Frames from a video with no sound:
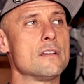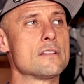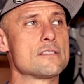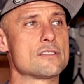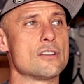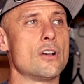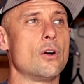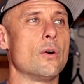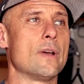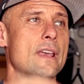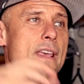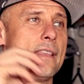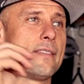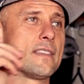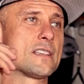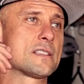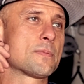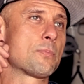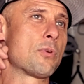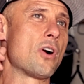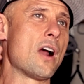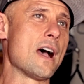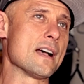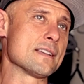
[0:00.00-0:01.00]
So in
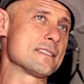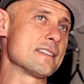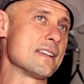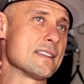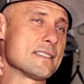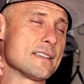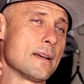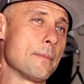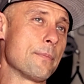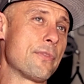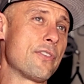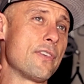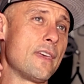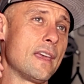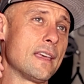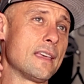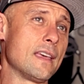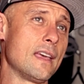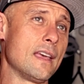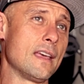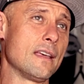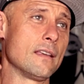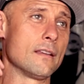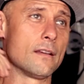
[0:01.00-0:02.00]
this process, I'm
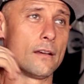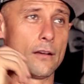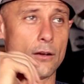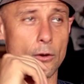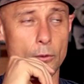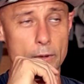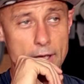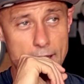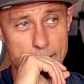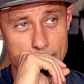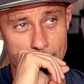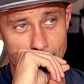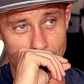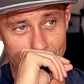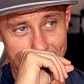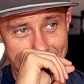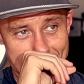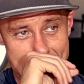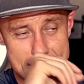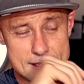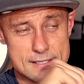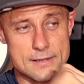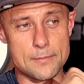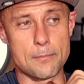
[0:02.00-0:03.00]
thinking, okay, the
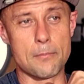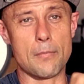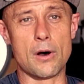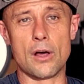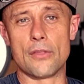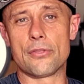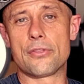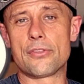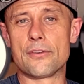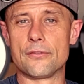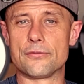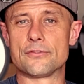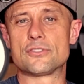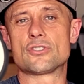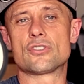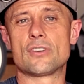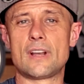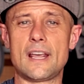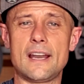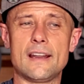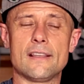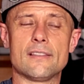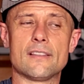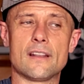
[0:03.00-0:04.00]
last month of
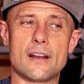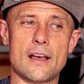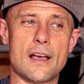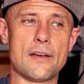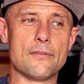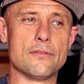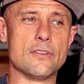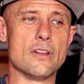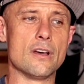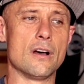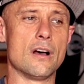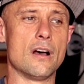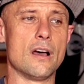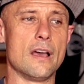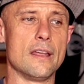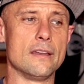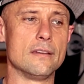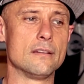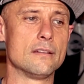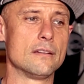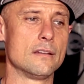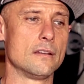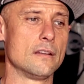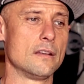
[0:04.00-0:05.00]
training that I've
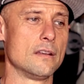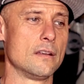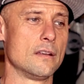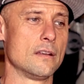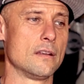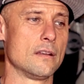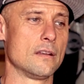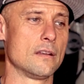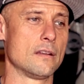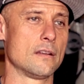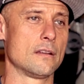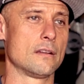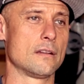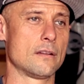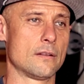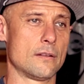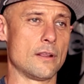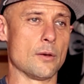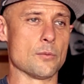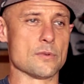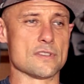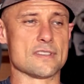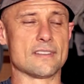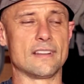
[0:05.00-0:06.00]
done
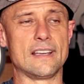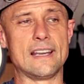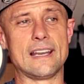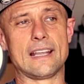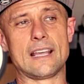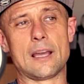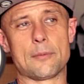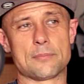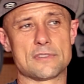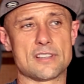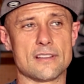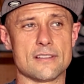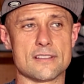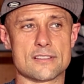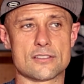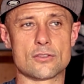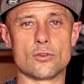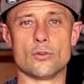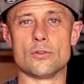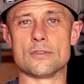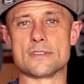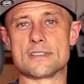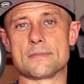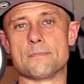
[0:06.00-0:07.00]
that was leading up to this
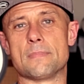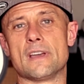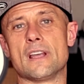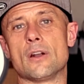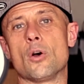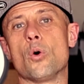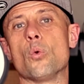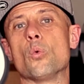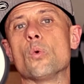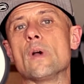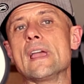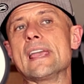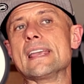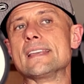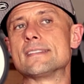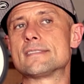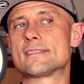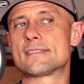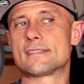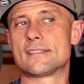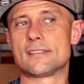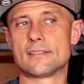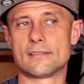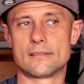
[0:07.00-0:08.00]
goal has been a
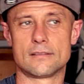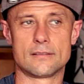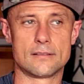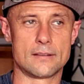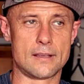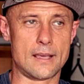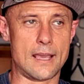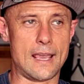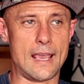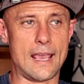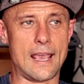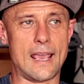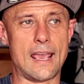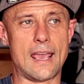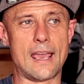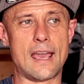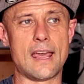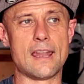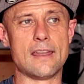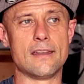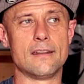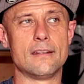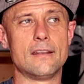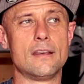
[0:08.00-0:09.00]
waste.
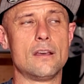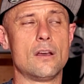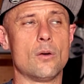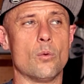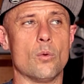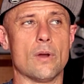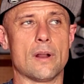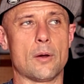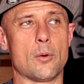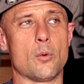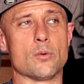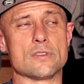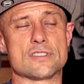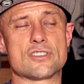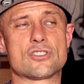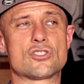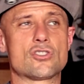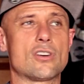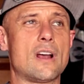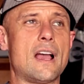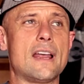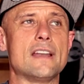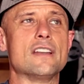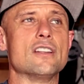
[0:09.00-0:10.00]
And what I was
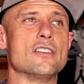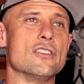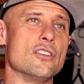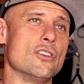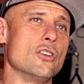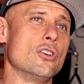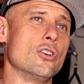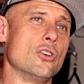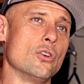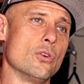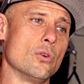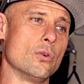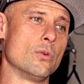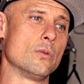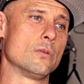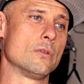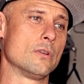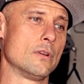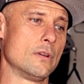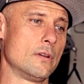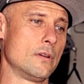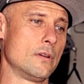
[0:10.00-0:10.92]
trying to do